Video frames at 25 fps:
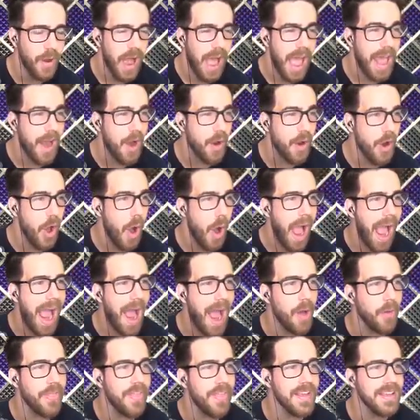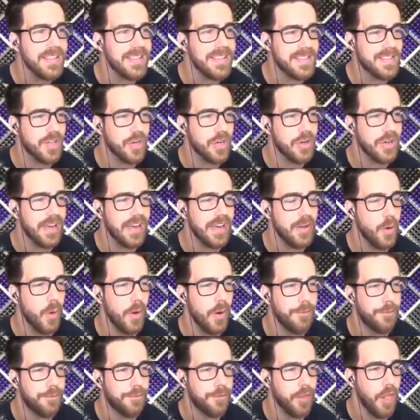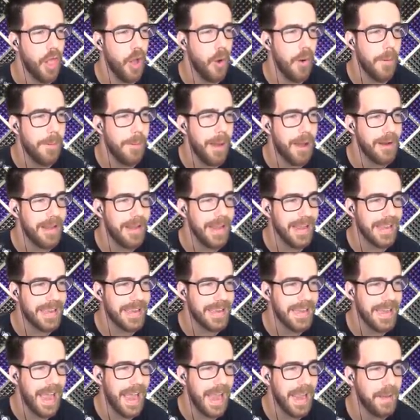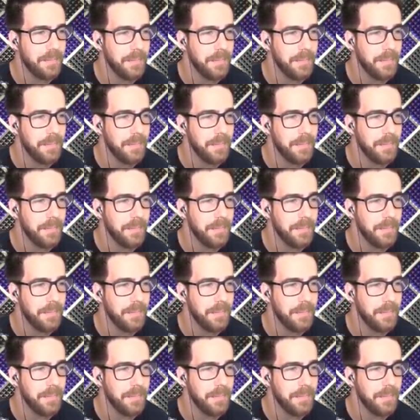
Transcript: I don't know how this turned into a flow about Nick at night,